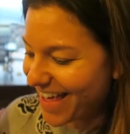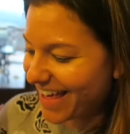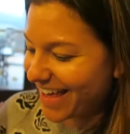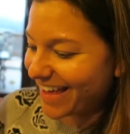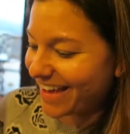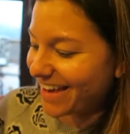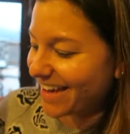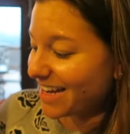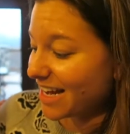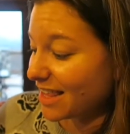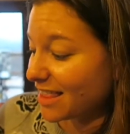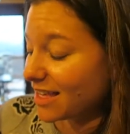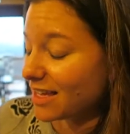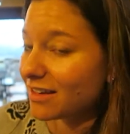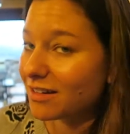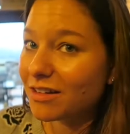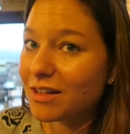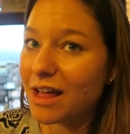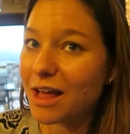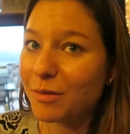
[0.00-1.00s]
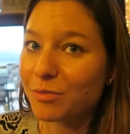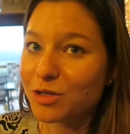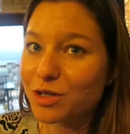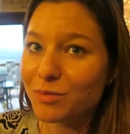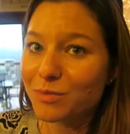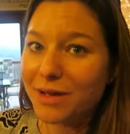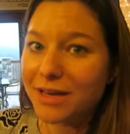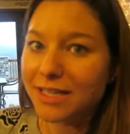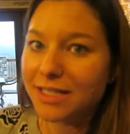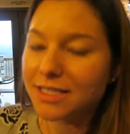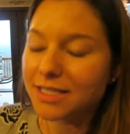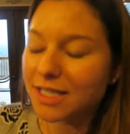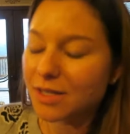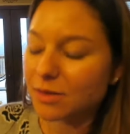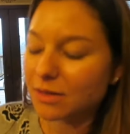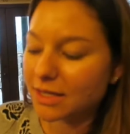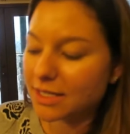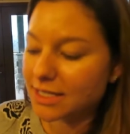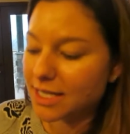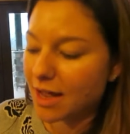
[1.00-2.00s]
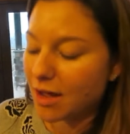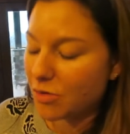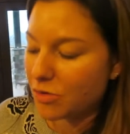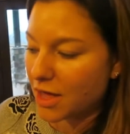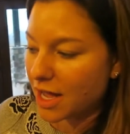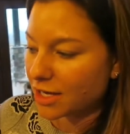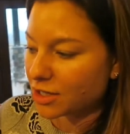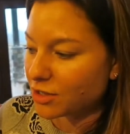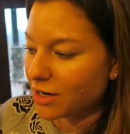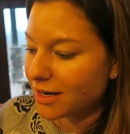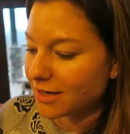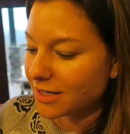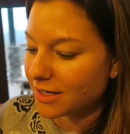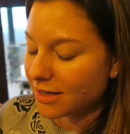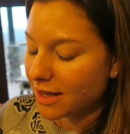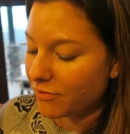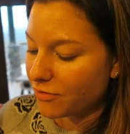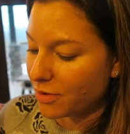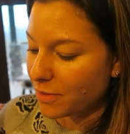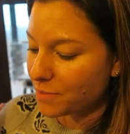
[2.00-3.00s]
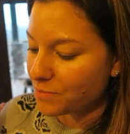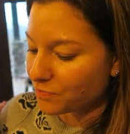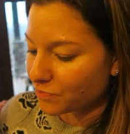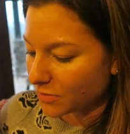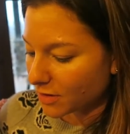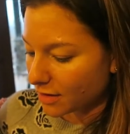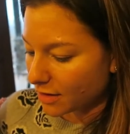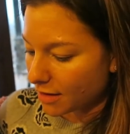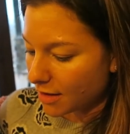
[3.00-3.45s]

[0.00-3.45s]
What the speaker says: and I think it'll help tremendously with his health. I try to give him